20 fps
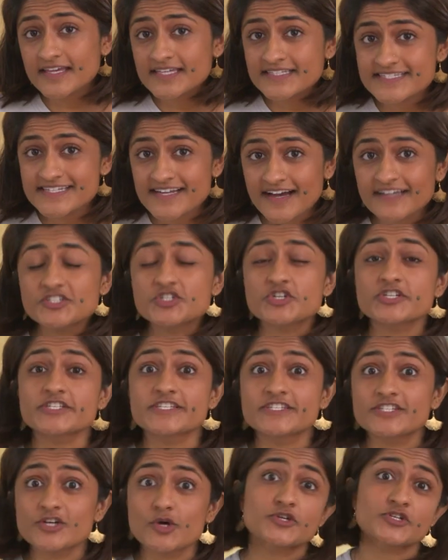It's not
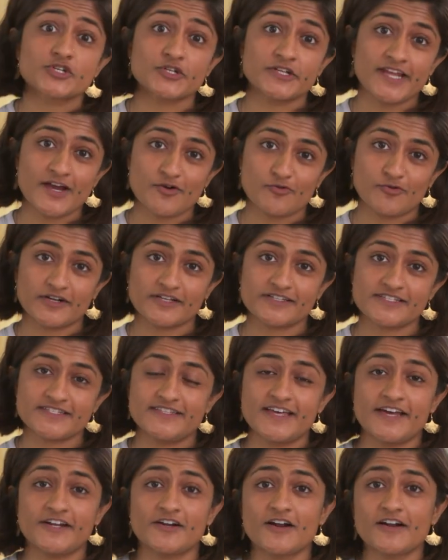just social networks
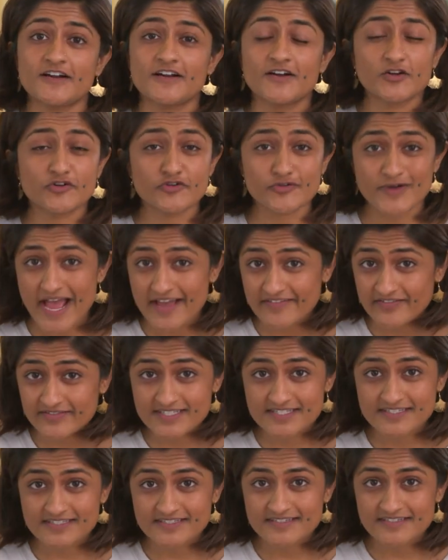that are
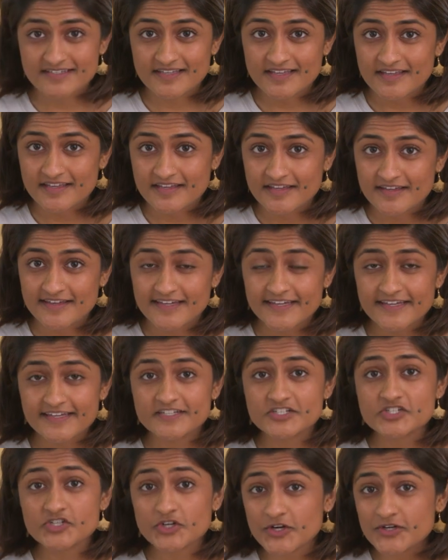graphs.
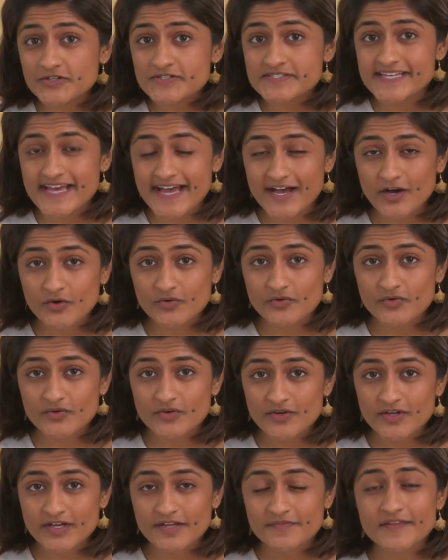It turns out
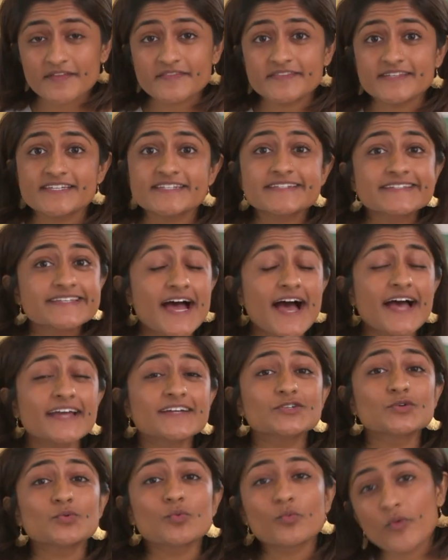that the
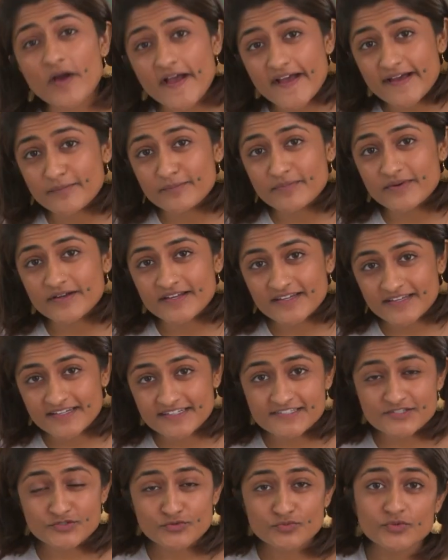entire web
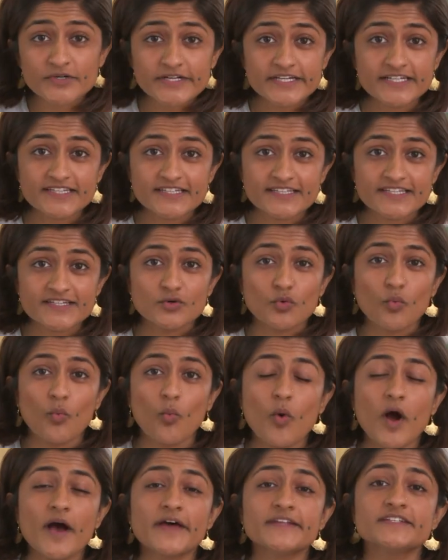is really
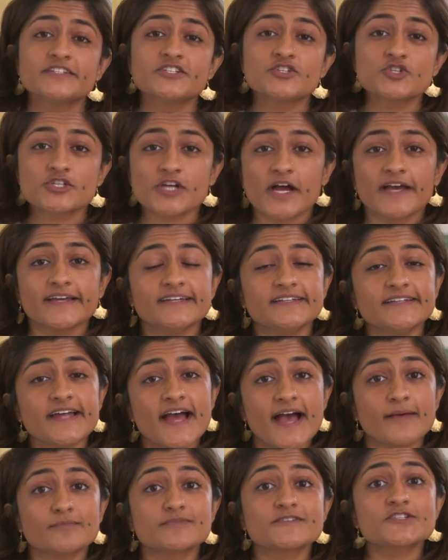one giant
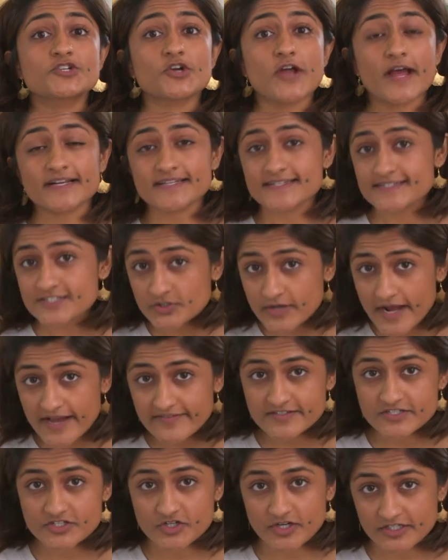abstracted
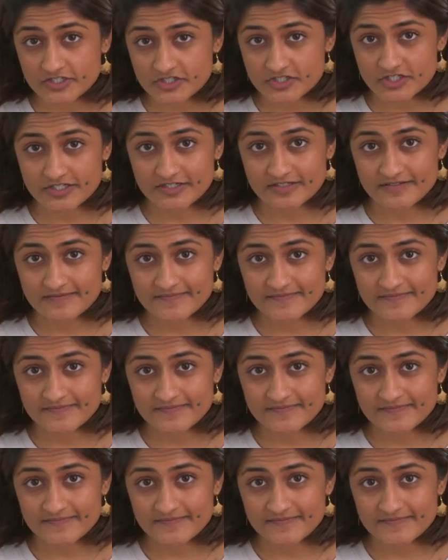graph structure.